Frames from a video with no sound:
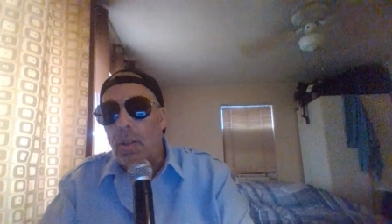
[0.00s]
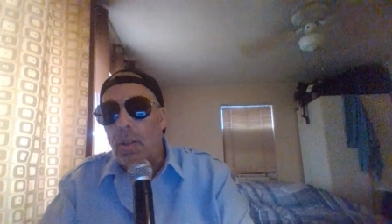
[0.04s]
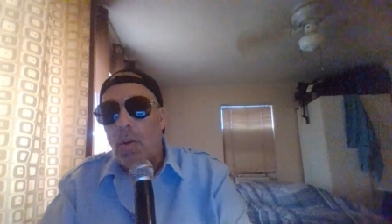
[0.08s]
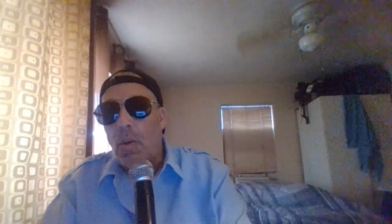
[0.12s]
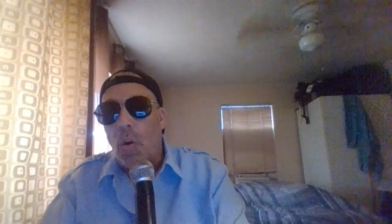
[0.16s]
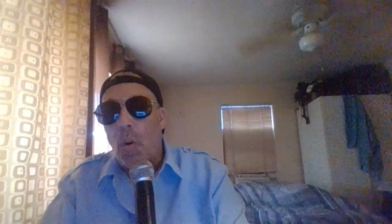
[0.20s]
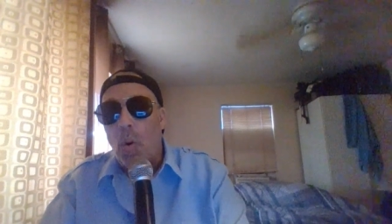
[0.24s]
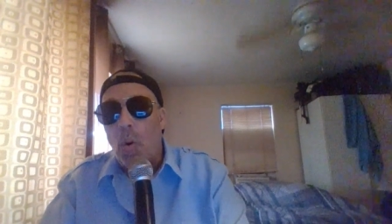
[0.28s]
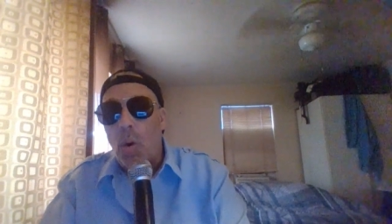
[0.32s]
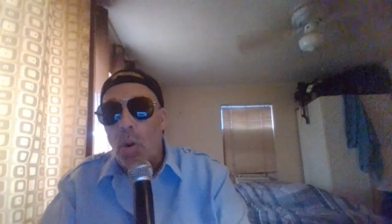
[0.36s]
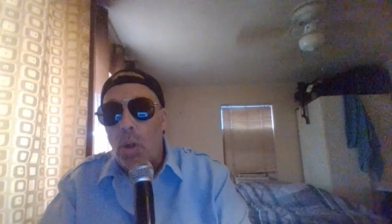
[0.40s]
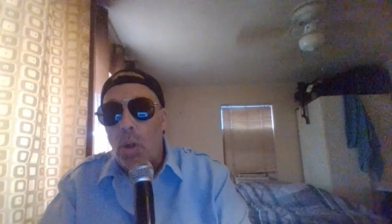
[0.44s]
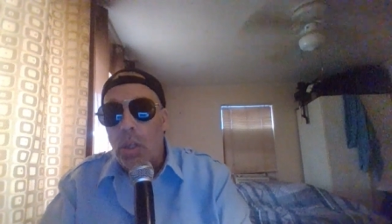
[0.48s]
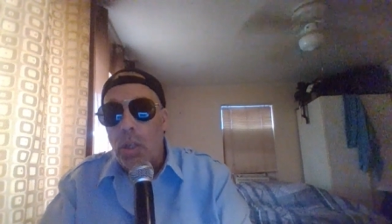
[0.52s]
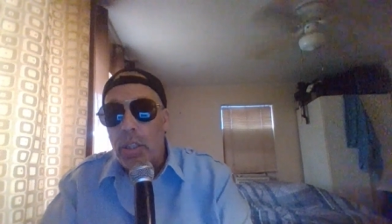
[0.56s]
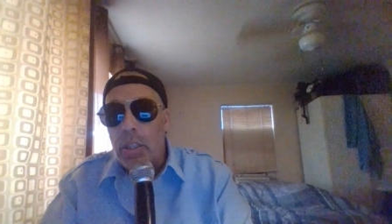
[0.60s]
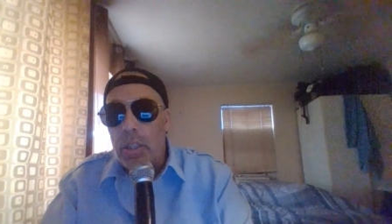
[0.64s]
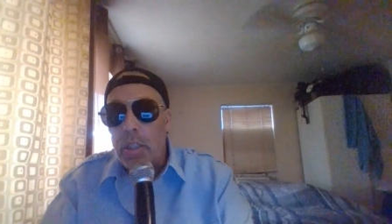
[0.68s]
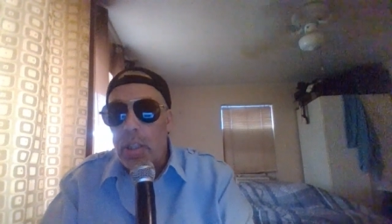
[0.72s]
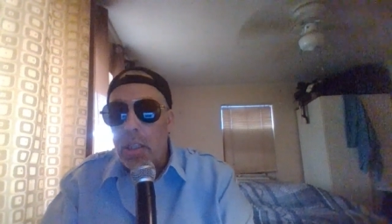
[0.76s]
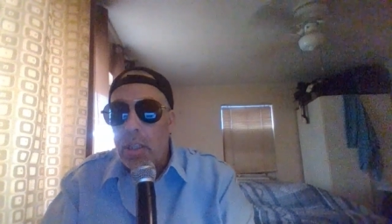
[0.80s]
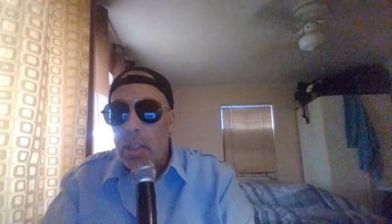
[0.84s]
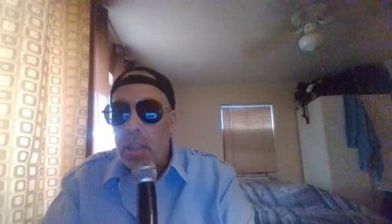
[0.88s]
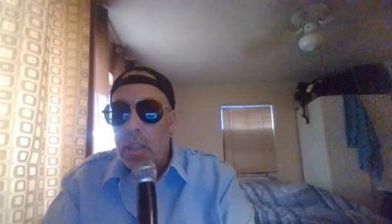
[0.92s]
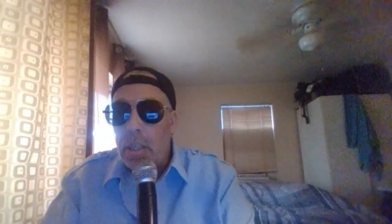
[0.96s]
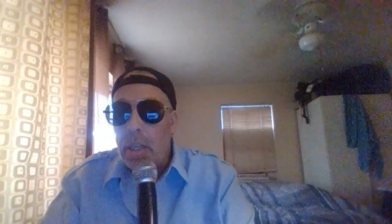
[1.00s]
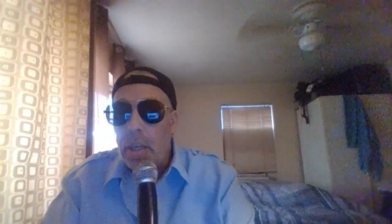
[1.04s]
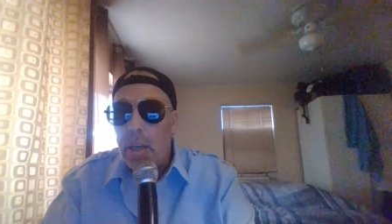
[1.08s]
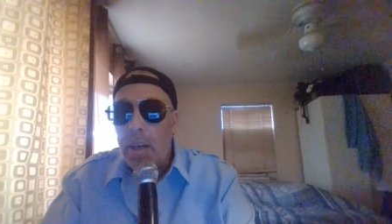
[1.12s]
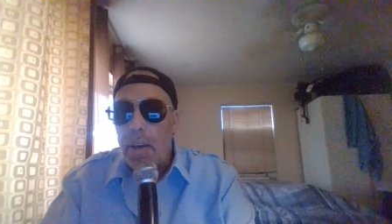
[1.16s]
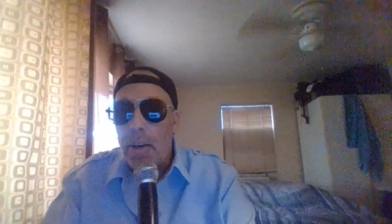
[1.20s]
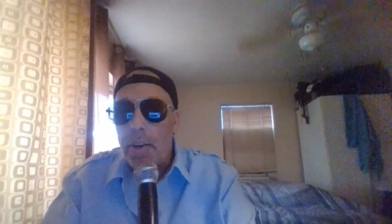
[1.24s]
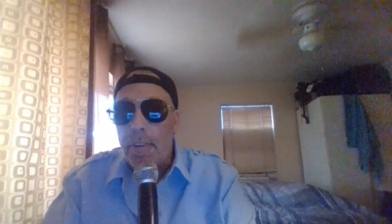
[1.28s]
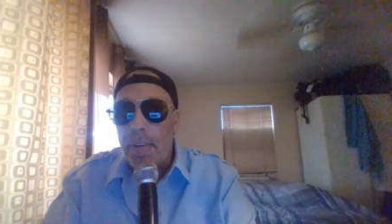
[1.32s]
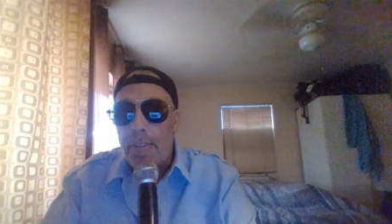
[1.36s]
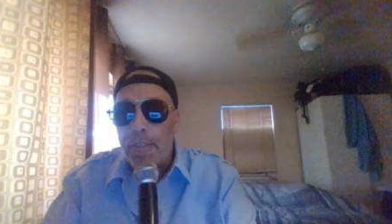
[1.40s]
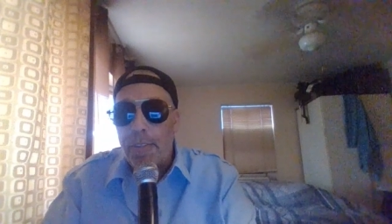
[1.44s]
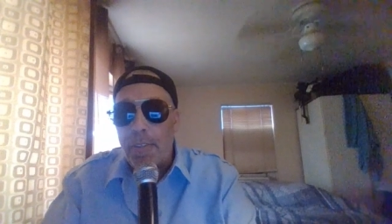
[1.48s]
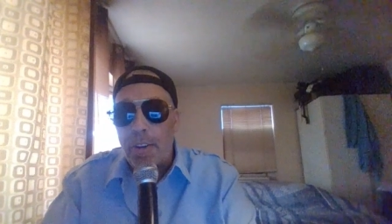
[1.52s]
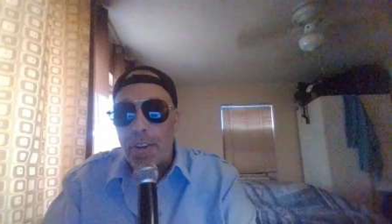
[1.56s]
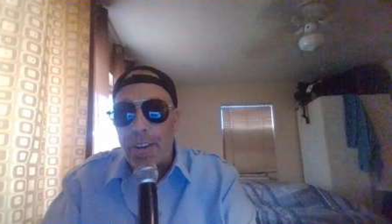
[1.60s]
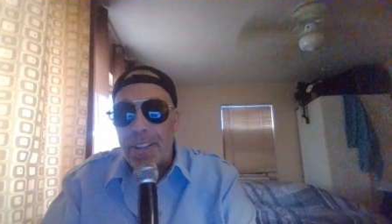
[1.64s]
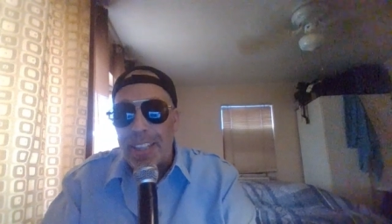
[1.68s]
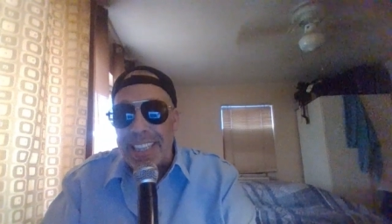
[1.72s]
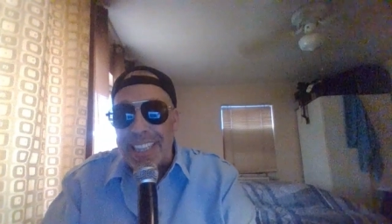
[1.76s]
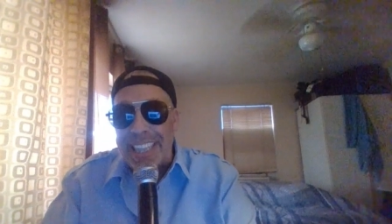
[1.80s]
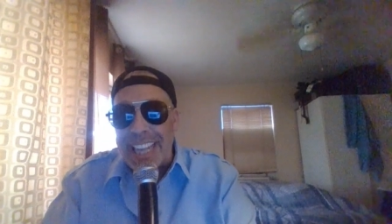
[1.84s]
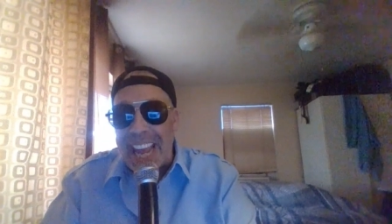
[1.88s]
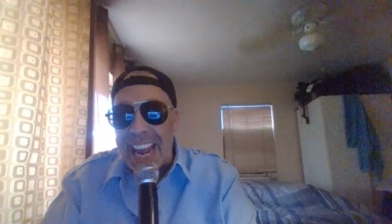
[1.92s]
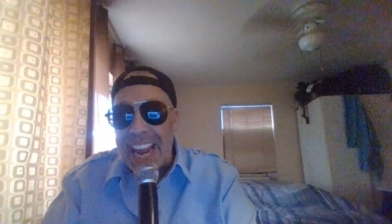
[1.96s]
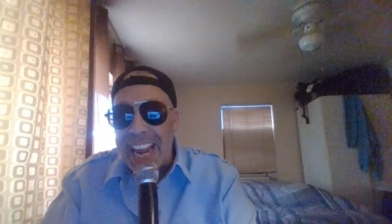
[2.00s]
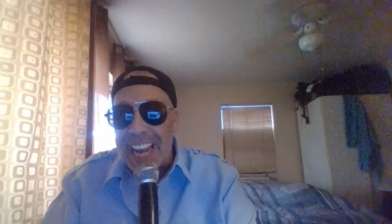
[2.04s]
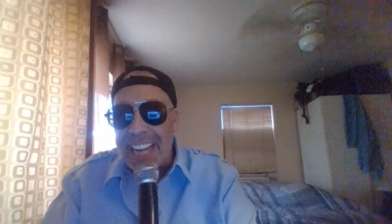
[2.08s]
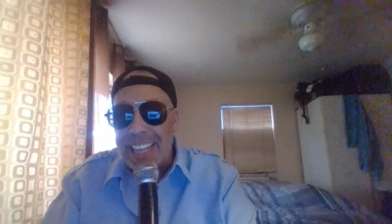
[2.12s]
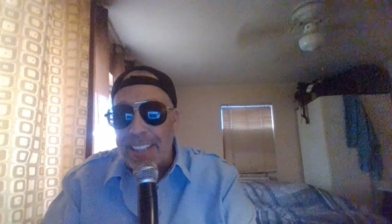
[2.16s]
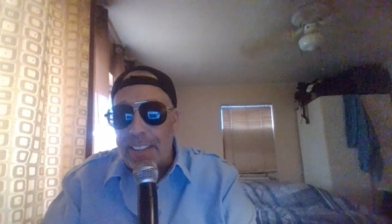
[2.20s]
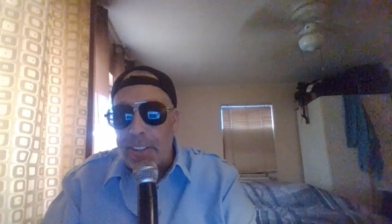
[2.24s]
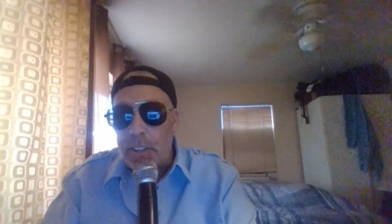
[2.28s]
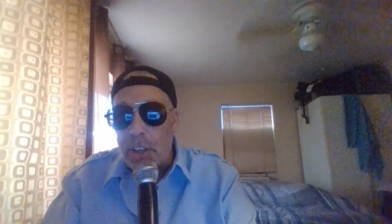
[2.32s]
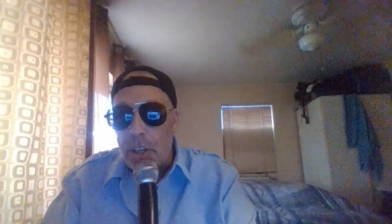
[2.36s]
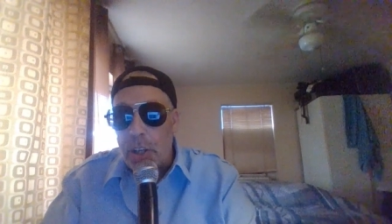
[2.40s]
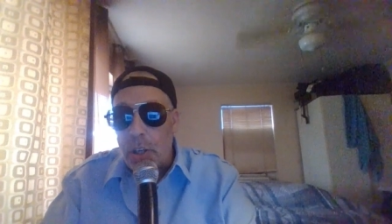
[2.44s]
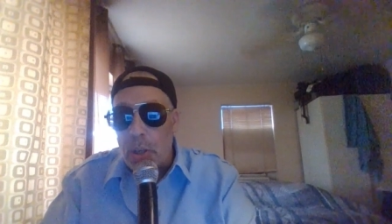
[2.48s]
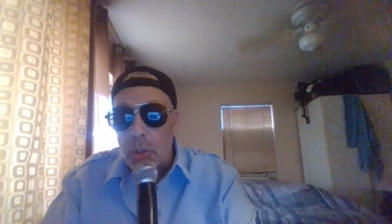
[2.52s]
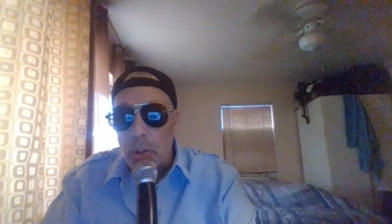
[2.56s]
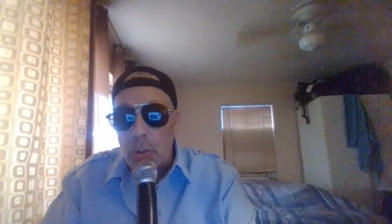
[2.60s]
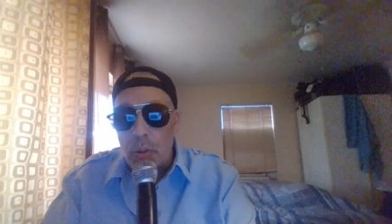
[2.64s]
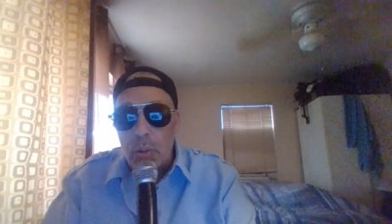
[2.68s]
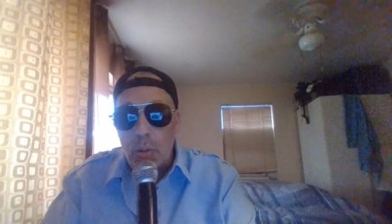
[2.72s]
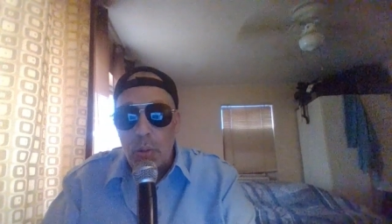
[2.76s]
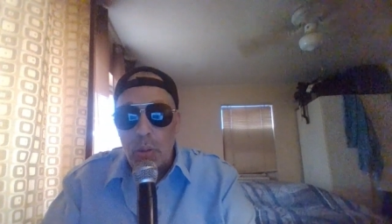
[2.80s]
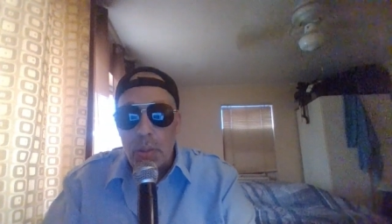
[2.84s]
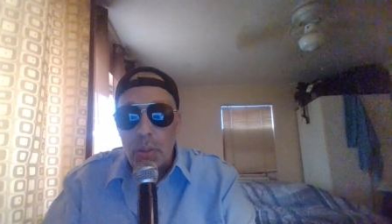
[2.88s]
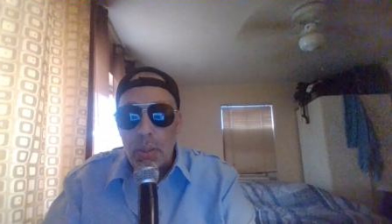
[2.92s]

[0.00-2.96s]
called Fernando.